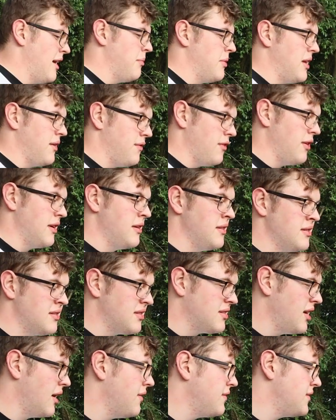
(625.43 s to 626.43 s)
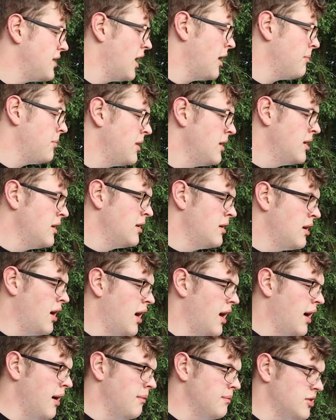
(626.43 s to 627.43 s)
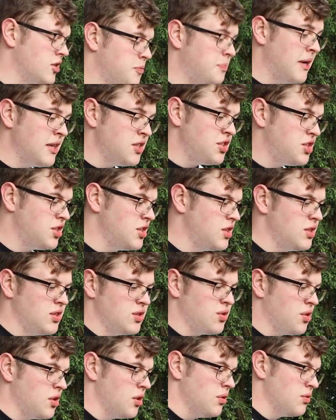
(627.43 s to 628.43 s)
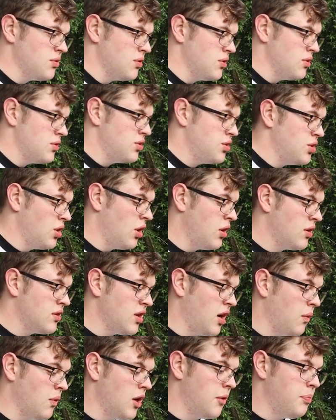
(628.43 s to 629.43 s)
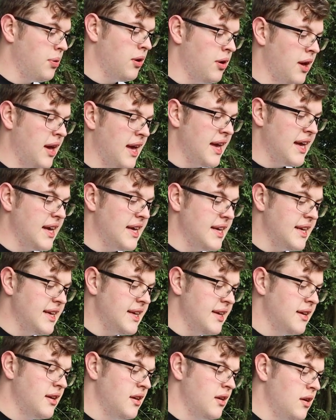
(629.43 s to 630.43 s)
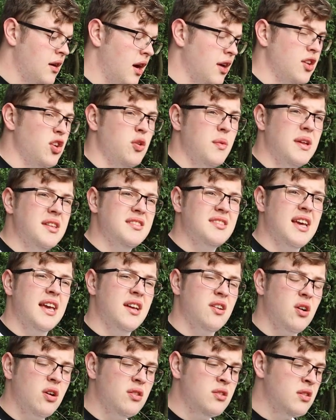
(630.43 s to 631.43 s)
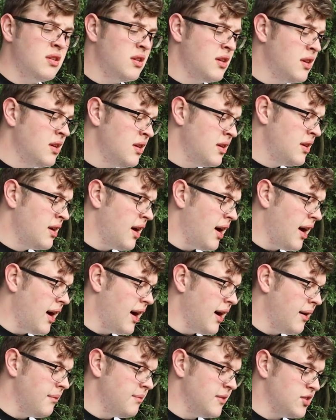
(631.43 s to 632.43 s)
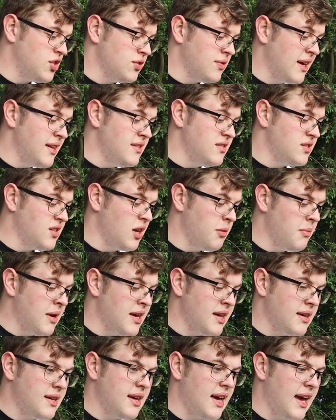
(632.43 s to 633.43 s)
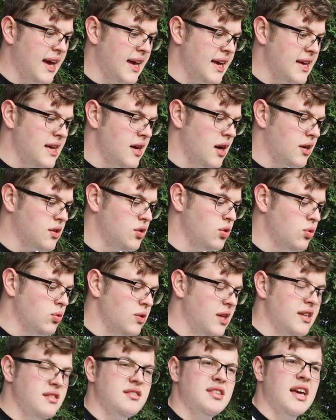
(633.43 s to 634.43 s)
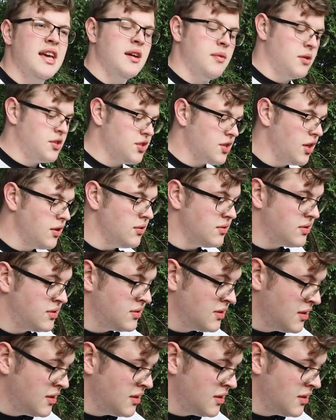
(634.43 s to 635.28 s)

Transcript: but they're very scuffed up. Suspension, coils or shocks, I want to put a new intake on. Durenza make a cool intake which goes